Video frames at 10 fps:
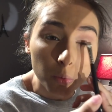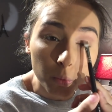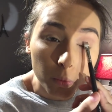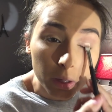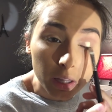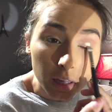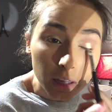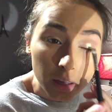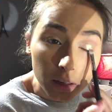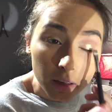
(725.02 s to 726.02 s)

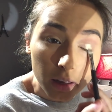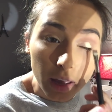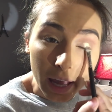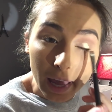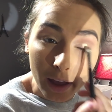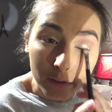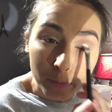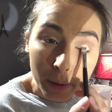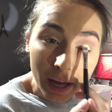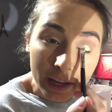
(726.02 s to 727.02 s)
we have
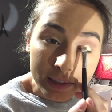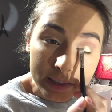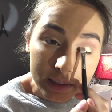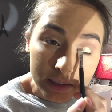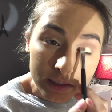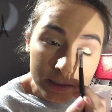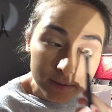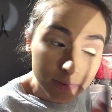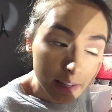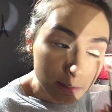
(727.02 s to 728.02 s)
fast
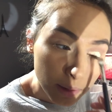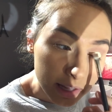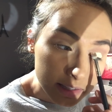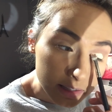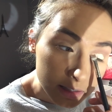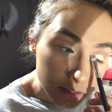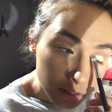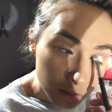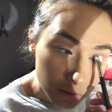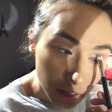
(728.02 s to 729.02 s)
passes to
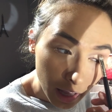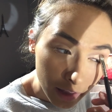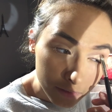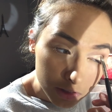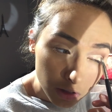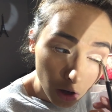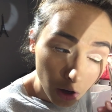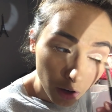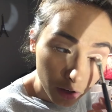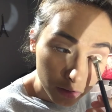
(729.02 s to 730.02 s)
do the
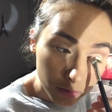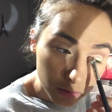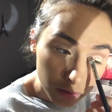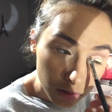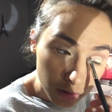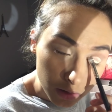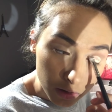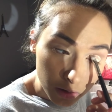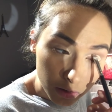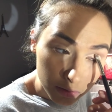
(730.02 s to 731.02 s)
Avatar
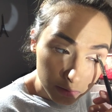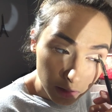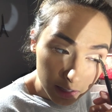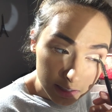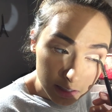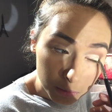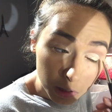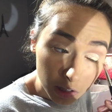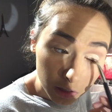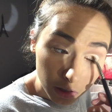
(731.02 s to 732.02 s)
flight
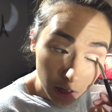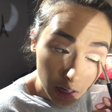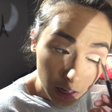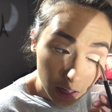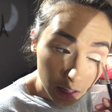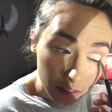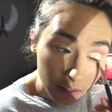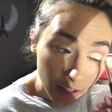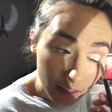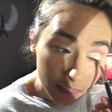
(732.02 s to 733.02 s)
simulator, and
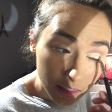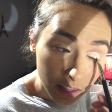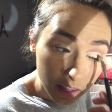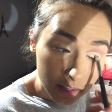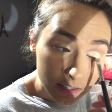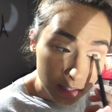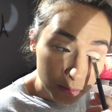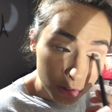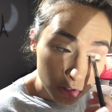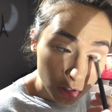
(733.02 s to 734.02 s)
that thing
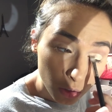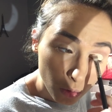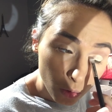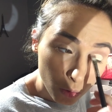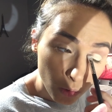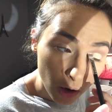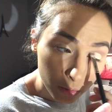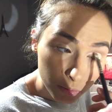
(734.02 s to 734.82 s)
seemed so cool.